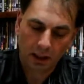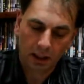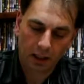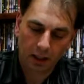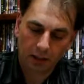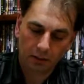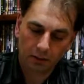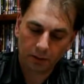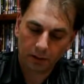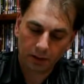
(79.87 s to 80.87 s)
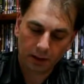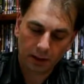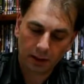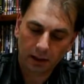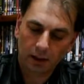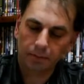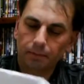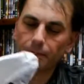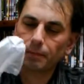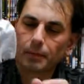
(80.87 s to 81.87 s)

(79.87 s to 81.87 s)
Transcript: Aha, we've got the um,